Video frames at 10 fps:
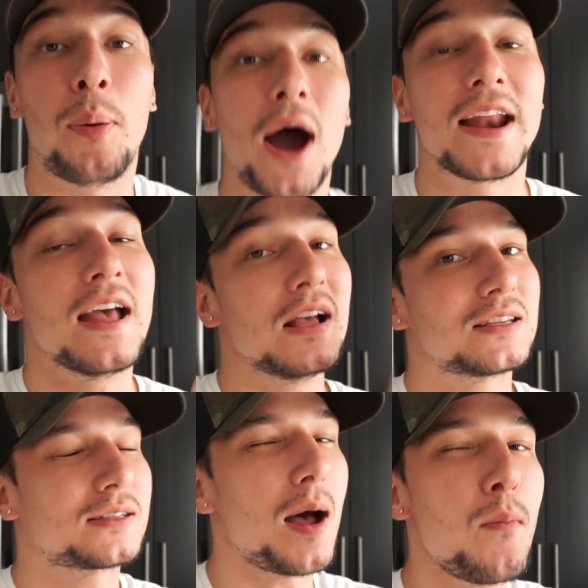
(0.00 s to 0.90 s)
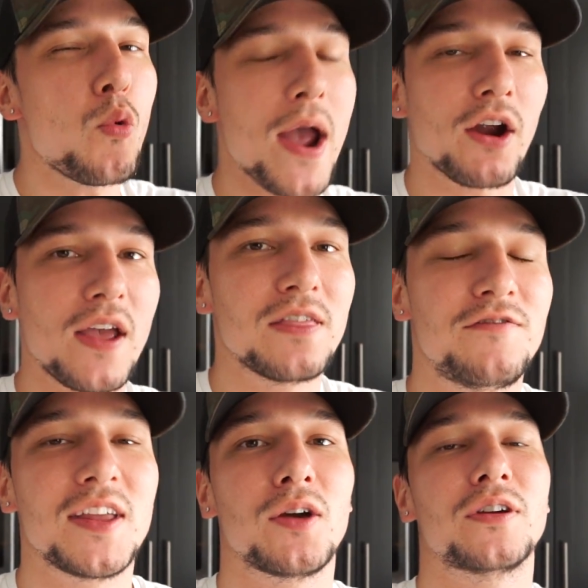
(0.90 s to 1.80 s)
but somewhere in
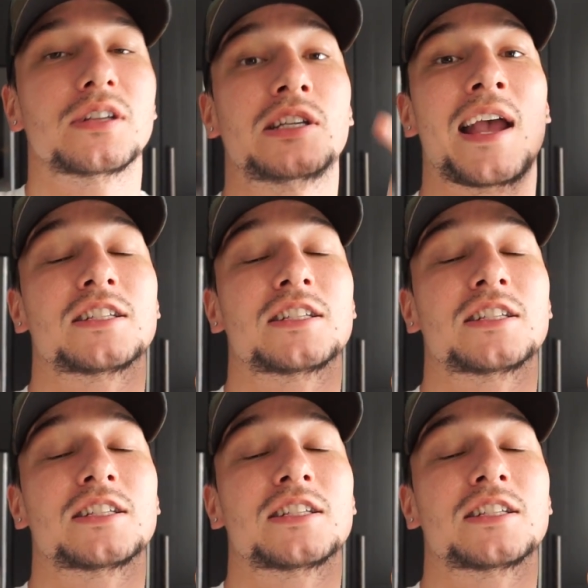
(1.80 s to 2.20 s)
the video there's a